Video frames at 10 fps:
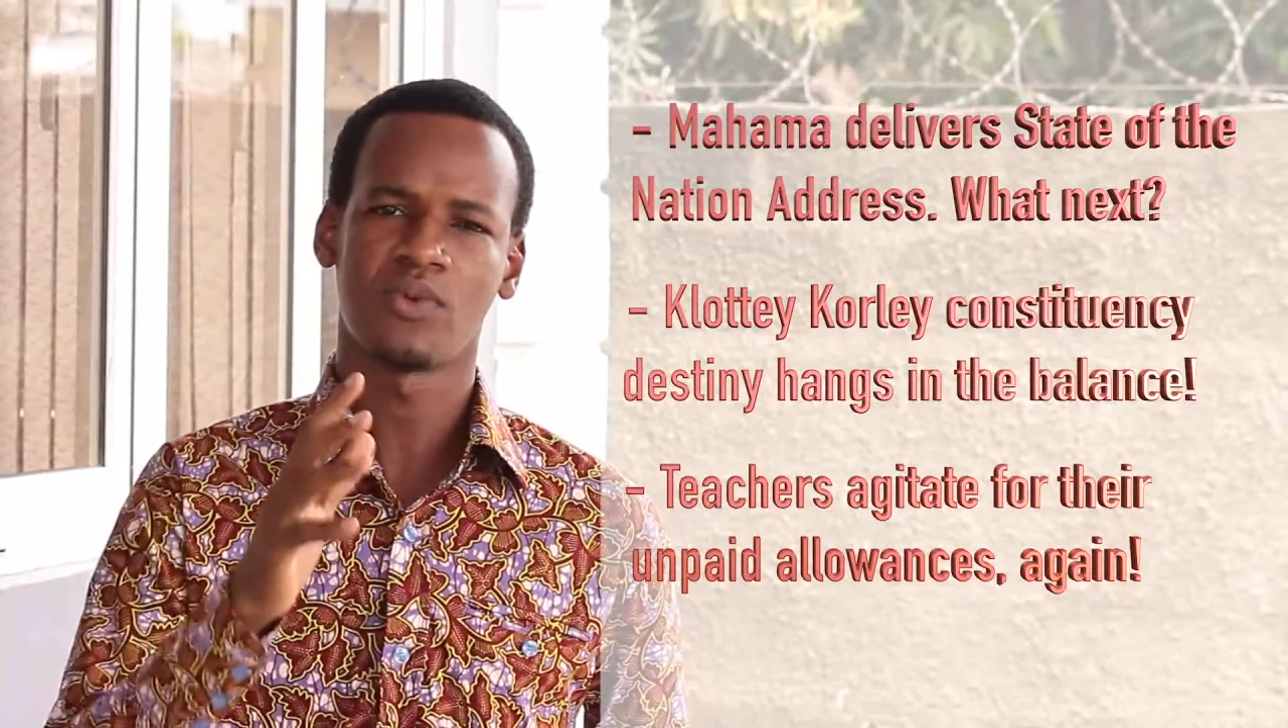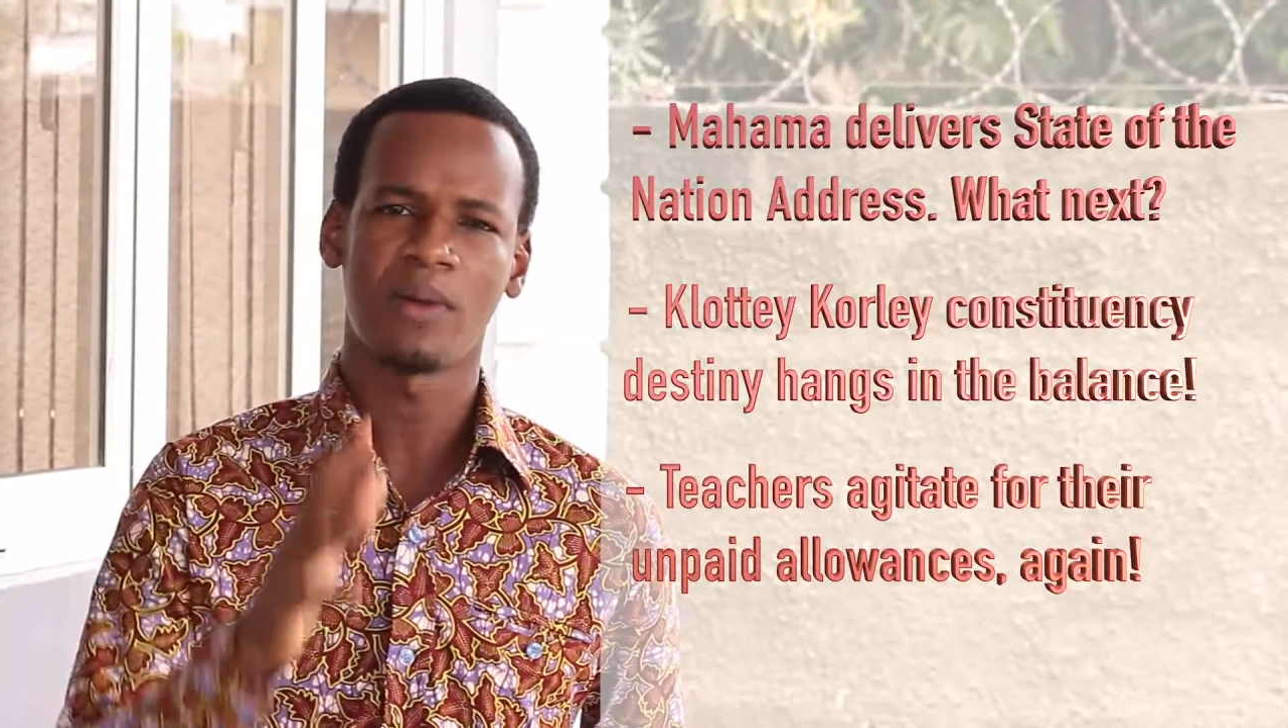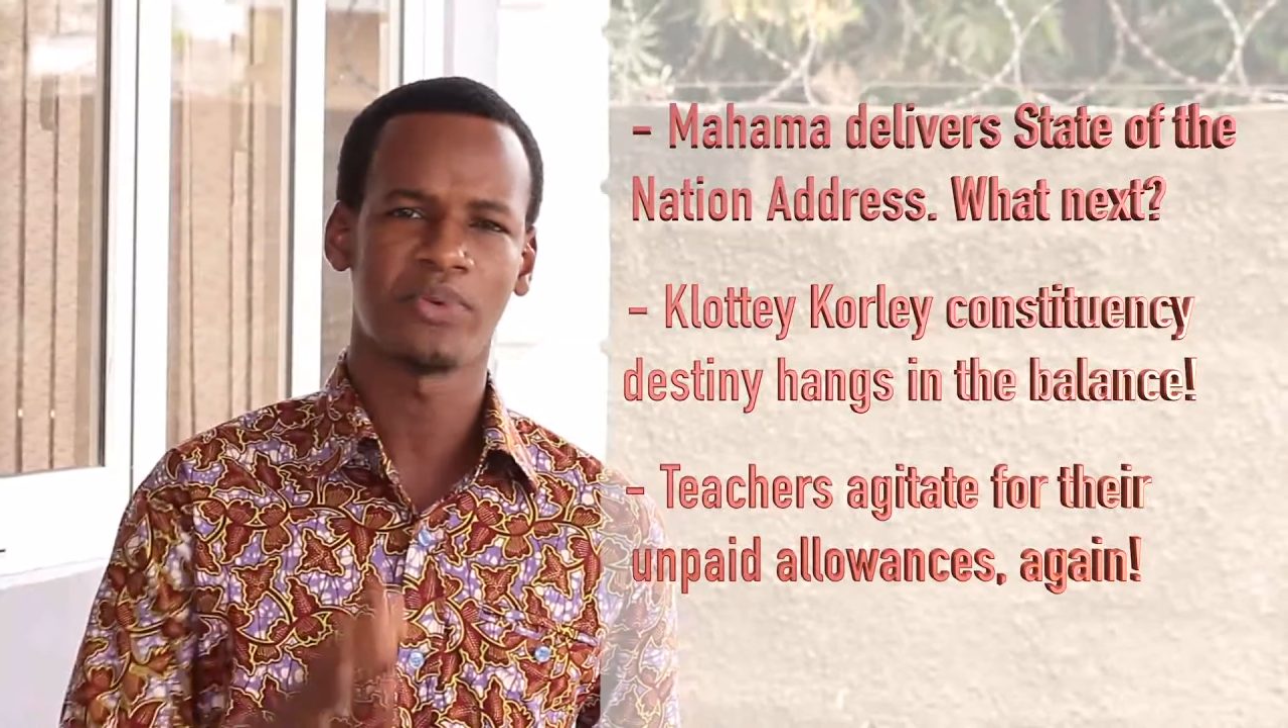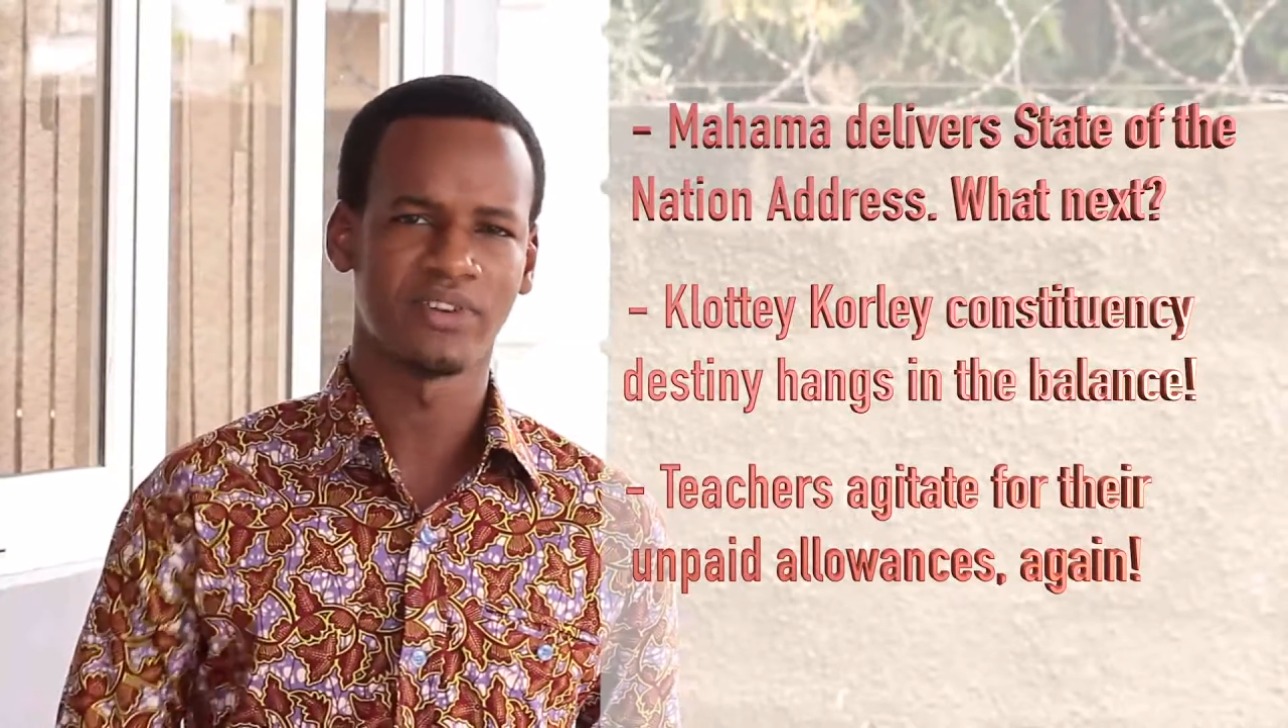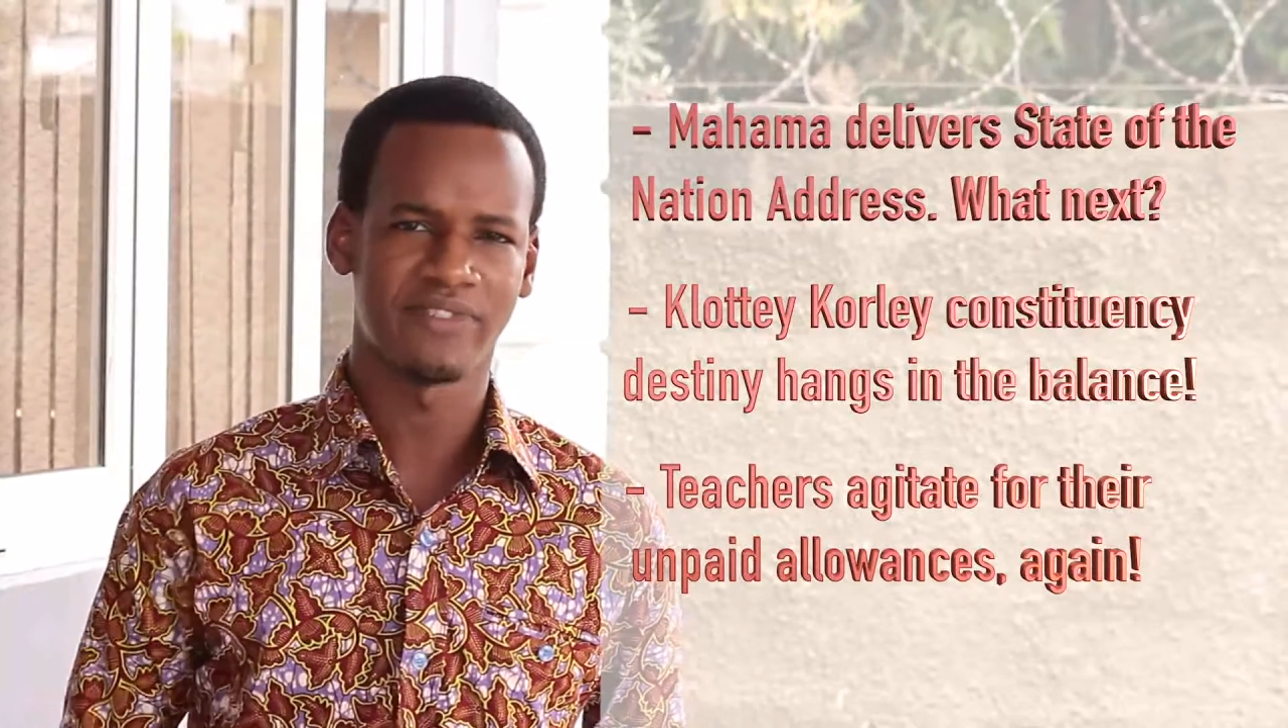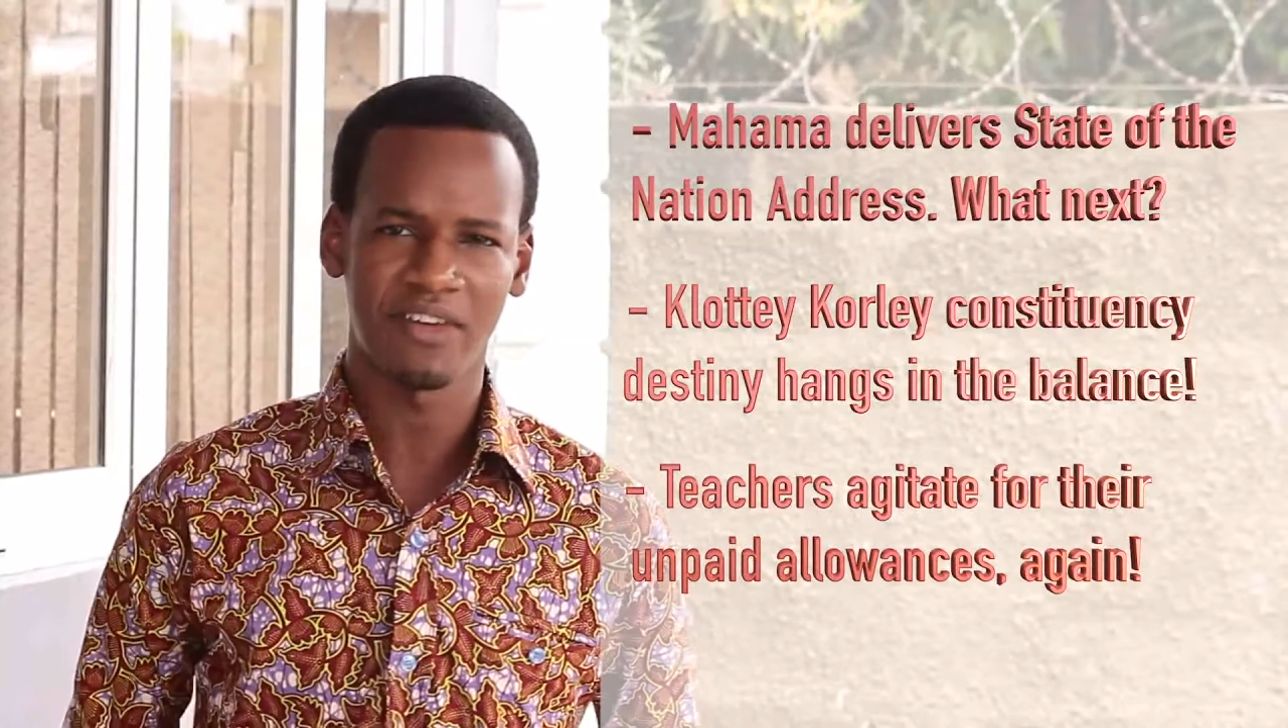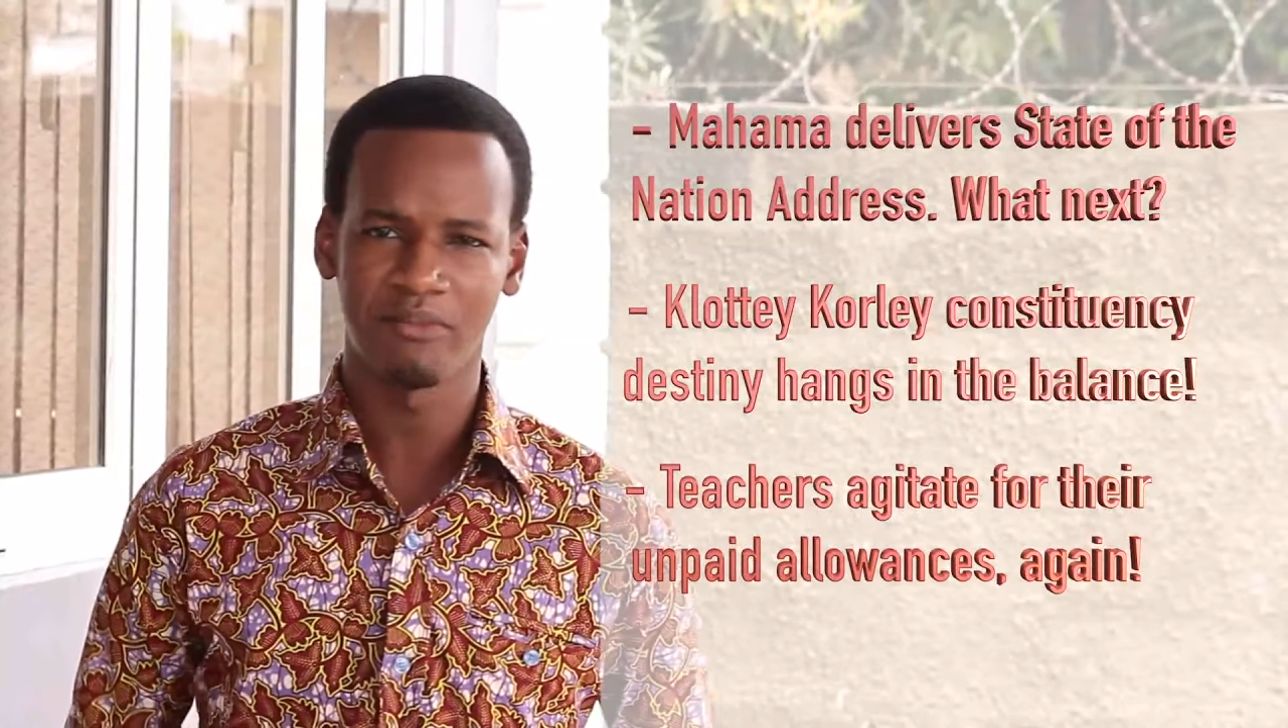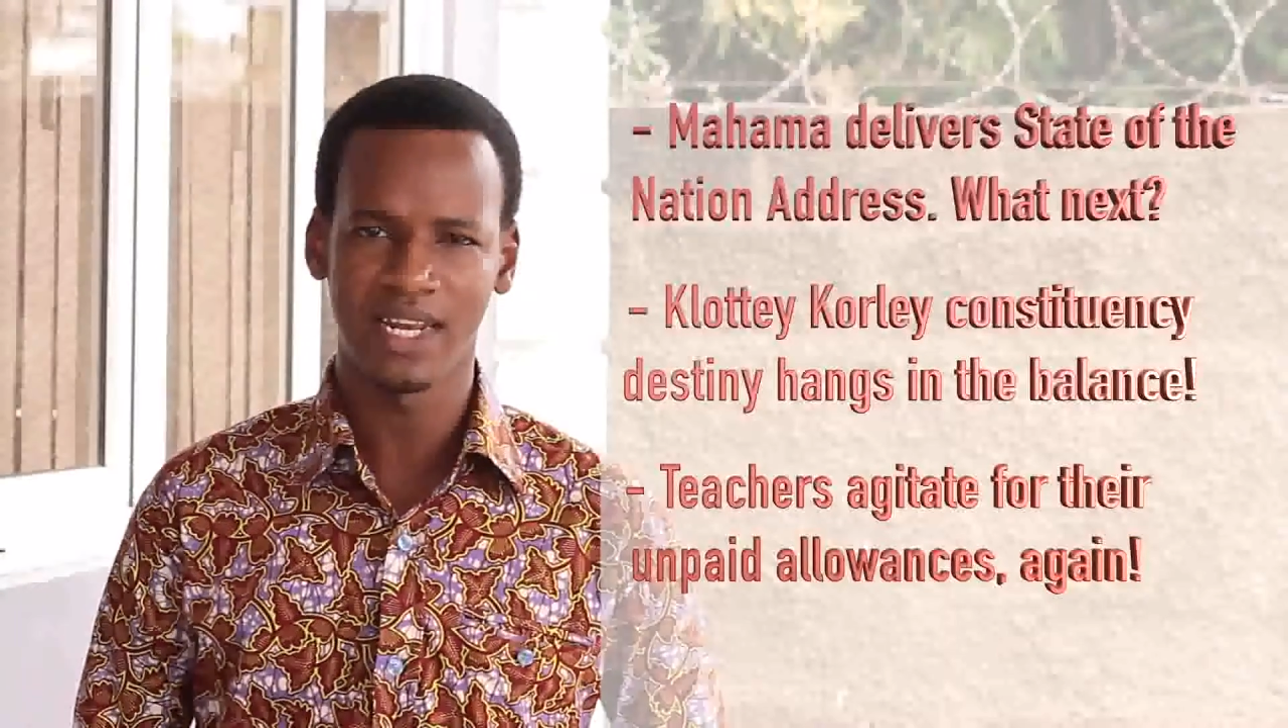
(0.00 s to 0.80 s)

1.5